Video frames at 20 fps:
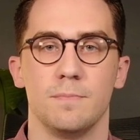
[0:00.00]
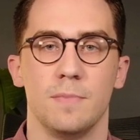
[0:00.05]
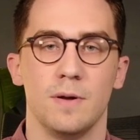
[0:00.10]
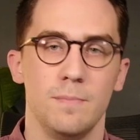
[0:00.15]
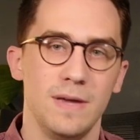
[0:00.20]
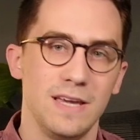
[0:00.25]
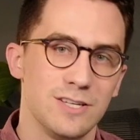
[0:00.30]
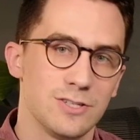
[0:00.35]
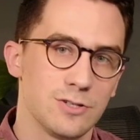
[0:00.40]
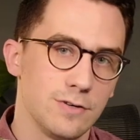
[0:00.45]
But
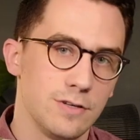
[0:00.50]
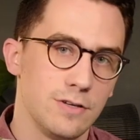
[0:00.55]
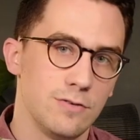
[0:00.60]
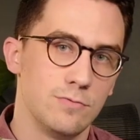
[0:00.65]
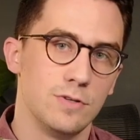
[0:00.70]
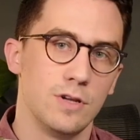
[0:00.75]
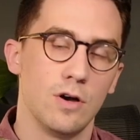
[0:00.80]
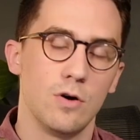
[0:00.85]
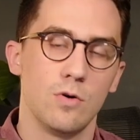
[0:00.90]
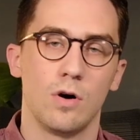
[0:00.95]
make sure you
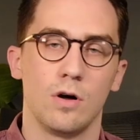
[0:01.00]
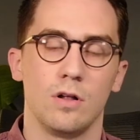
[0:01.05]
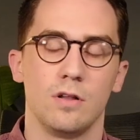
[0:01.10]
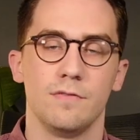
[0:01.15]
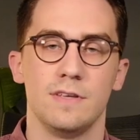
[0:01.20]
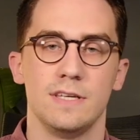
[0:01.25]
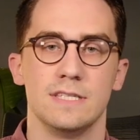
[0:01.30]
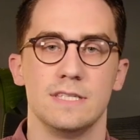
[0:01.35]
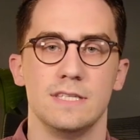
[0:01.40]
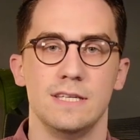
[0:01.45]
know all
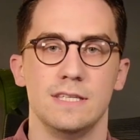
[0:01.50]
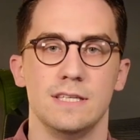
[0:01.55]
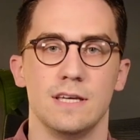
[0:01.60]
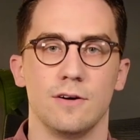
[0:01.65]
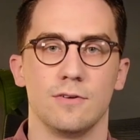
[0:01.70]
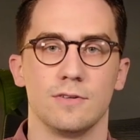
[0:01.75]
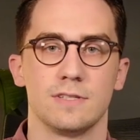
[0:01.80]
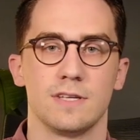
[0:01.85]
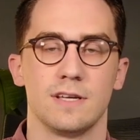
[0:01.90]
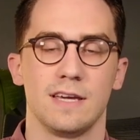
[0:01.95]
these
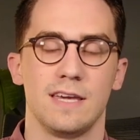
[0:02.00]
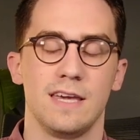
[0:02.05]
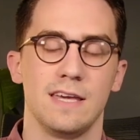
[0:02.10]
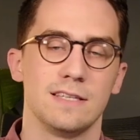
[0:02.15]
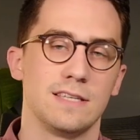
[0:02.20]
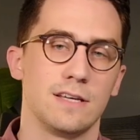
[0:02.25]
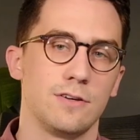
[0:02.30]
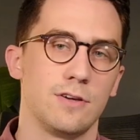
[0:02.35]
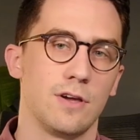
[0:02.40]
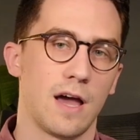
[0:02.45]
details. I can't
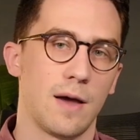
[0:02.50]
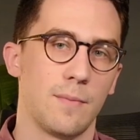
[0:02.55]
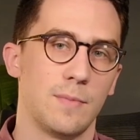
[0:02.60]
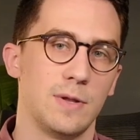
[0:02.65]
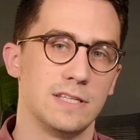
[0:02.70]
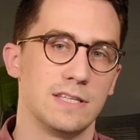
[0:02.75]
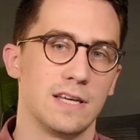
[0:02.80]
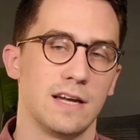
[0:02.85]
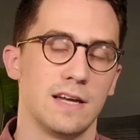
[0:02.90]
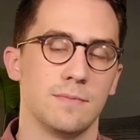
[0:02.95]
tell you how
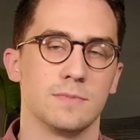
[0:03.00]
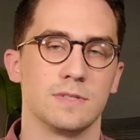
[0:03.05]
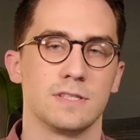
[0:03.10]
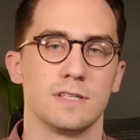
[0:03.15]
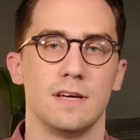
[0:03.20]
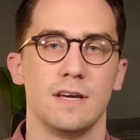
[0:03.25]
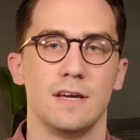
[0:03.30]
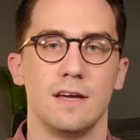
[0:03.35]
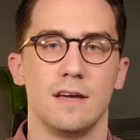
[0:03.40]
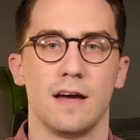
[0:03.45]
many times
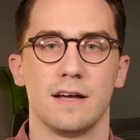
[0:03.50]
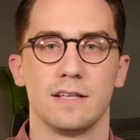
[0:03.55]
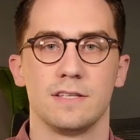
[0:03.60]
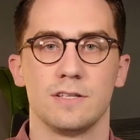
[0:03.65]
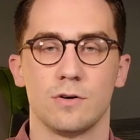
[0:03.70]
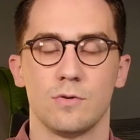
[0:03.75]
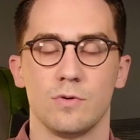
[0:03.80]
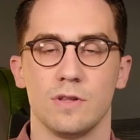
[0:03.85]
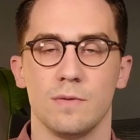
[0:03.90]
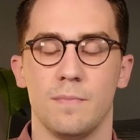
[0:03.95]
I
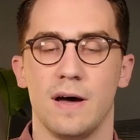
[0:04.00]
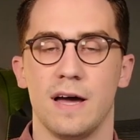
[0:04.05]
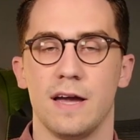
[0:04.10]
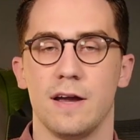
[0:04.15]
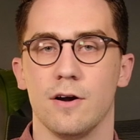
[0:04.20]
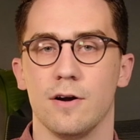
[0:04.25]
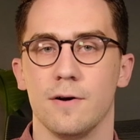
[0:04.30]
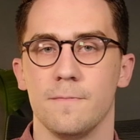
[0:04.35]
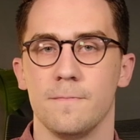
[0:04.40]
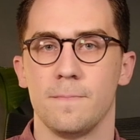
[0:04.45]
talk with a
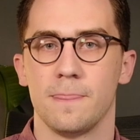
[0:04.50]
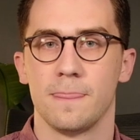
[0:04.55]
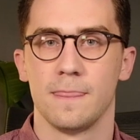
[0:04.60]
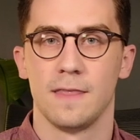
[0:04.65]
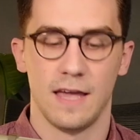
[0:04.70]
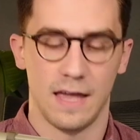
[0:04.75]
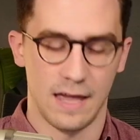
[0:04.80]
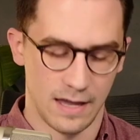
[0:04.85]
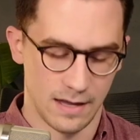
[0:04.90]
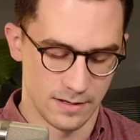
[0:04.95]
buyer
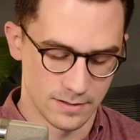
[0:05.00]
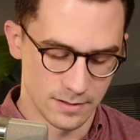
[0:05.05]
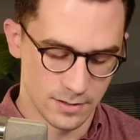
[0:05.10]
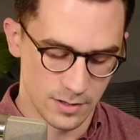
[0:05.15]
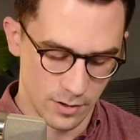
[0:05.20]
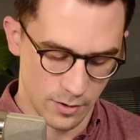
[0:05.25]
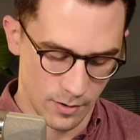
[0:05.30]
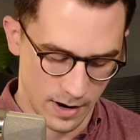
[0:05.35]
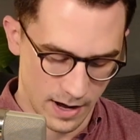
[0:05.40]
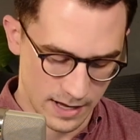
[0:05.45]
and
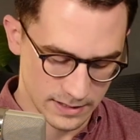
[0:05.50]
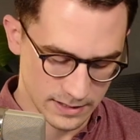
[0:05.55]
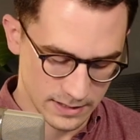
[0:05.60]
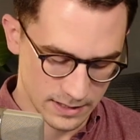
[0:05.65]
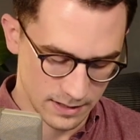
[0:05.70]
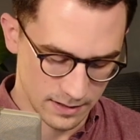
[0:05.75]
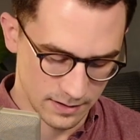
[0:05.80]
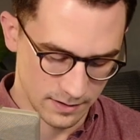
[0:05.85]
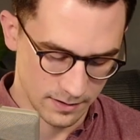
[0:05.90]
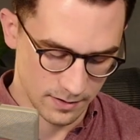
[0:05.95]
they're
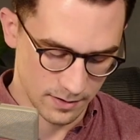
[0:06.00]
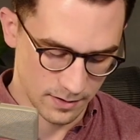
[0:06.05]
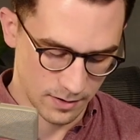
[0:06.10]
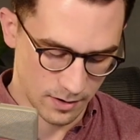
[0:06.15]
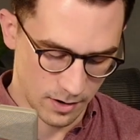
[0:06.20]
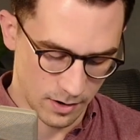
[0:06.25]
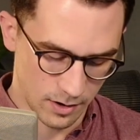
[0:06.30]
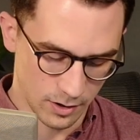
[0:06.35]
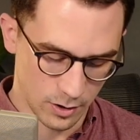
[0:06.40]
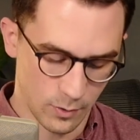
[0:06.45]
asking
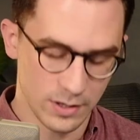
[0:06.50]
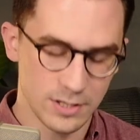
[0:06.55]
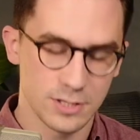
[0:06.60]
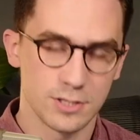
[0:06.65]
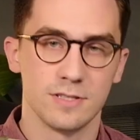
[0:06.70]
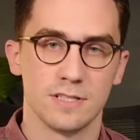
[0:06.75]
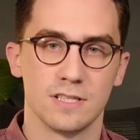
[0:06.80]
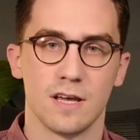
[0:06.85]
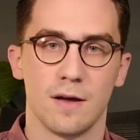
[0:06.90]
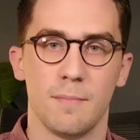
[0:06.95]

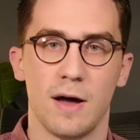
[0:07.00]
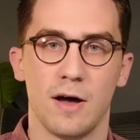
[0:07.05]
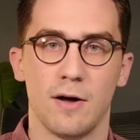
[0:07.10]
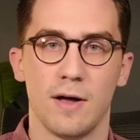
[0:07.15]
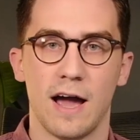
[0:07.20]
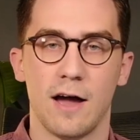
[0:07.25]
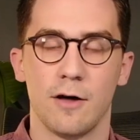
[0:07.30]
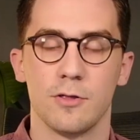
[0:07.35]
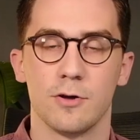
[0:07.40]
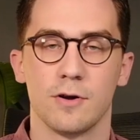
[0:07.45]
questions about
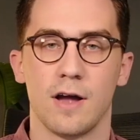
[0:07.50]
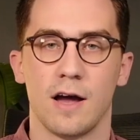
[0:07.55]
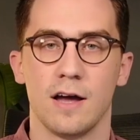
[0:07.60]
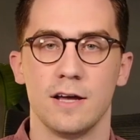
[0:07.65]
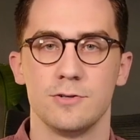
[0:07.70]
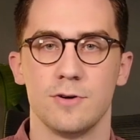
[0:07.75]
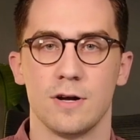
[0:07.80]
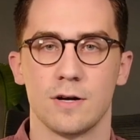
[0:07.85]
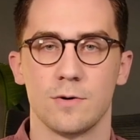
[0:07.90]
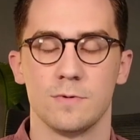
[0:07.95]
how their
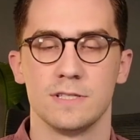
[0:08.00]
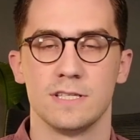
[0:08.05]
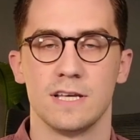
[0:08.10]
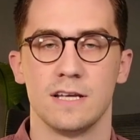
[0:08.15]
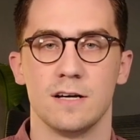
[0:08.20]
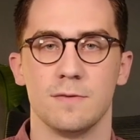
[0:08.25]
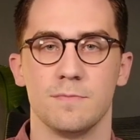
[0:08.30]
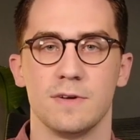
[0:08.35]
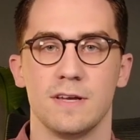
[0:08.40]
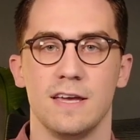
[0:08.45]
contract was set
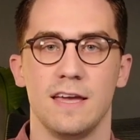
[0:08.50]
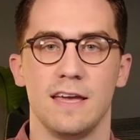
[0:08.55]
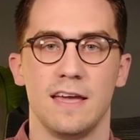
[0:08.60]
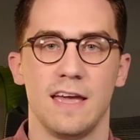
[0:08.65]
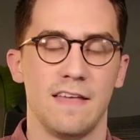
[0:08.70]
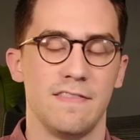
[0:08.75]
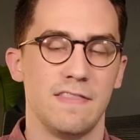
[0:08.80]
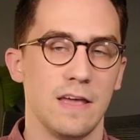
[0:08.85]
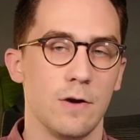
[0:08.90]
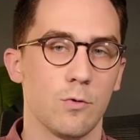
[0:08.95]
up
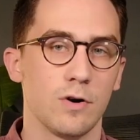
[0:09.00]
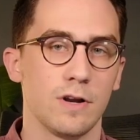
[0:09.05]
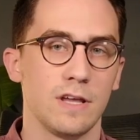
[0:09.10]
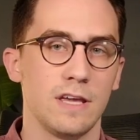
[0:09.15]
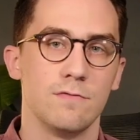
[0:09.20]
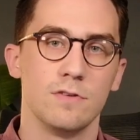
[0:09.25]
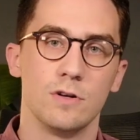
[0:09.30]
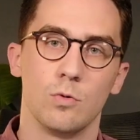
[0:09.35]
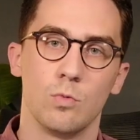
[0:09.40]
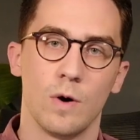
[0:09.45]
and they weren't
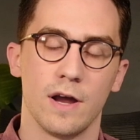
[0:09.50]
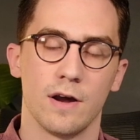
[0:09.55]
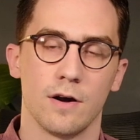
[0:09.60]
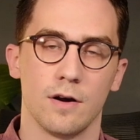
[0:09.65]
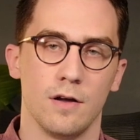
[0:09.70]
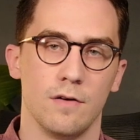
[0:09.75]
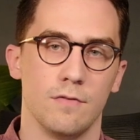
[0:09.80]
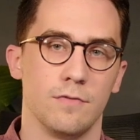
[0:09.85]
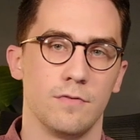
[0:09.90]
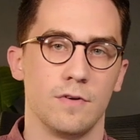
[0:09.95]
even
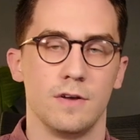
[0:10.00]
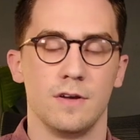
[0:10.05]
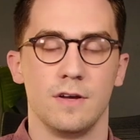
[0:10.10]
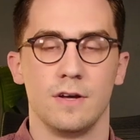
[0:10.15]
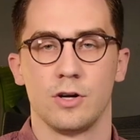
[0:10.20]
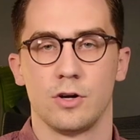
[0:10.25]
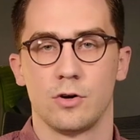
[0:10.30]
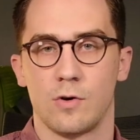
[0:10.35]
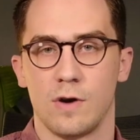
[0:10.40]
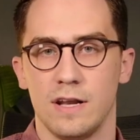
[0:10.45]
aware of
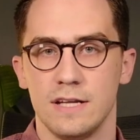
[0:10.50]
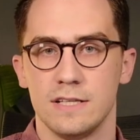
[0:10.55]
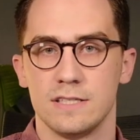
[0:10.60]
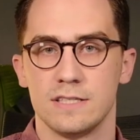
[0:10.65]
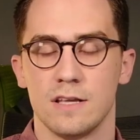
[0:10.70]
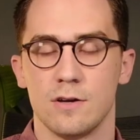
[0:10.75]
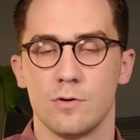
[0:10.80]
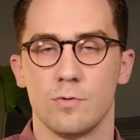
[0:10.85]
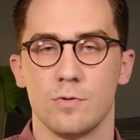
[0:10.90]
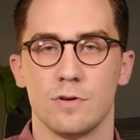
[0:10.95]
credits
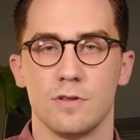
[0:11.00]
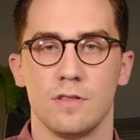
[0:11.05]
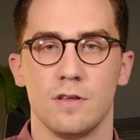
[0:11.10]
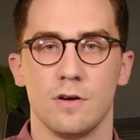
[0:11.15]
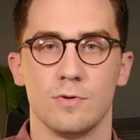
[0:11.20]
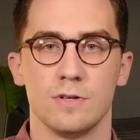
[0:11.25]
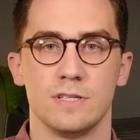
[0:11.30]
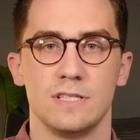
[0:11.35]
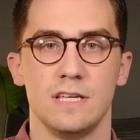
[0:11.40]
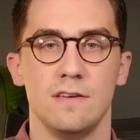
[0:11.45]
that re they're
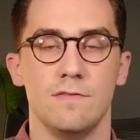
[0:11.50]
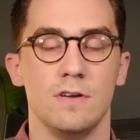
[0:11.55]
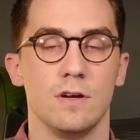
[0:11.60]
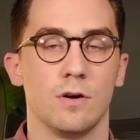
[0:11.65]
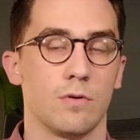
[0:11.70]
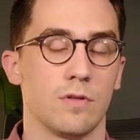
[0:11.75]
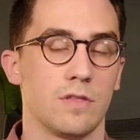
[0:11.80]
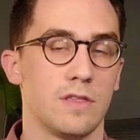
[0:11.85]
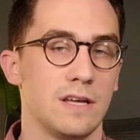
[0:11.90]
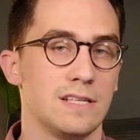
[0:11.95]
receiving
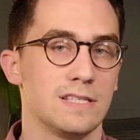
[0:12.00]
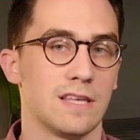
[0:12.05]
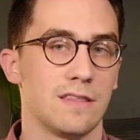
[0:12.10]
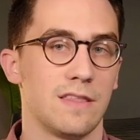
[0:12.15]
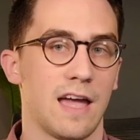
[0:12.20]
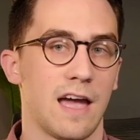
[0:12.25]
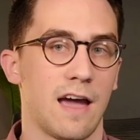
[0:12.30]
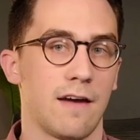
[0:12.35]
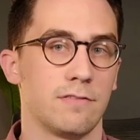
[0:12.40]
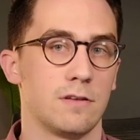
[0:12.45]
or things that they
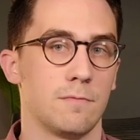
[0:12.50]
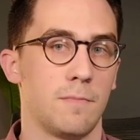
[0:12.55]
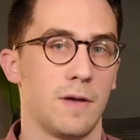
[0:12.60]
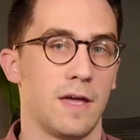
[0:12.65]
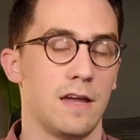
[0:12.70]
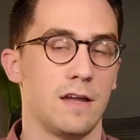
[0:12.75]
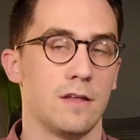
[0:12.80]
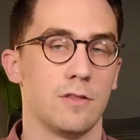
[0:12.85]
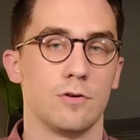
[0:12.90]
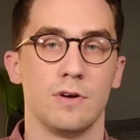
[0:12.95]
have to
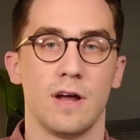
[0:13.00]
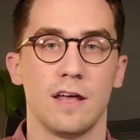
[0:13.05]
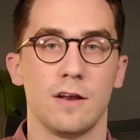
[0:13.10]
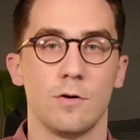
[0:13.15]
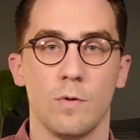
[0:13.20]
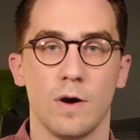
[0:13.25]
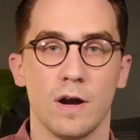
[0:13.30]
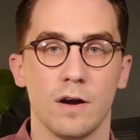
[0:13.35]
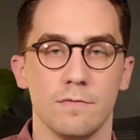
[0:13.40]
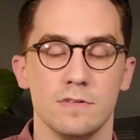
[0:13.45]
pay. They're not
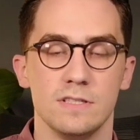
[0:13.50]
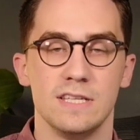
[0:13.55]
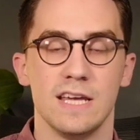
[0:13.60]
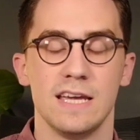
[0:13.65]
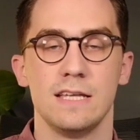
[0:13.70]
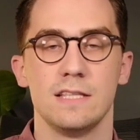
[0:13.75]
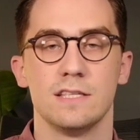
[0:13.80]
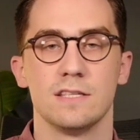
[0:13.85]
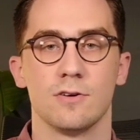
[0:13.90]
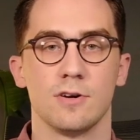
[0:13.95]
aware of
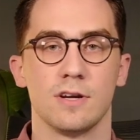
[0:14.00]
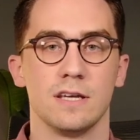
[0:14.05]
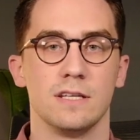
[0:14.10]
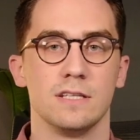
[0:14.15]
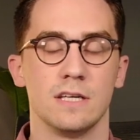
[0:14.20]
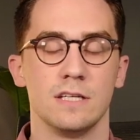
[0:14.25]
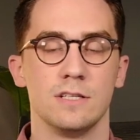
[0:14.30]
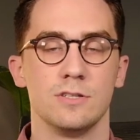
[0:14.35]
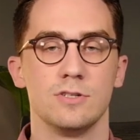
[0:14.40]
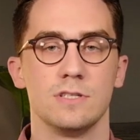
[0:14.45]
dates or
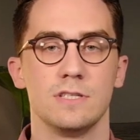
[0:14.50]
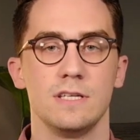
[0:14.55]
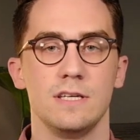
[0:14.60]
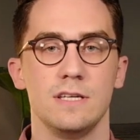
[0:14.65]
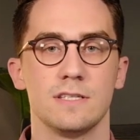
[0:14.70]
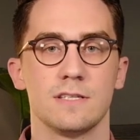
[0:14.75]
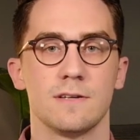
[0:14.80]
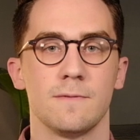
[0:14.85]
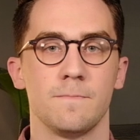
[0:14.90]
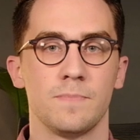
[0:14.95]

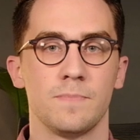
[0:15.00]
contingencies.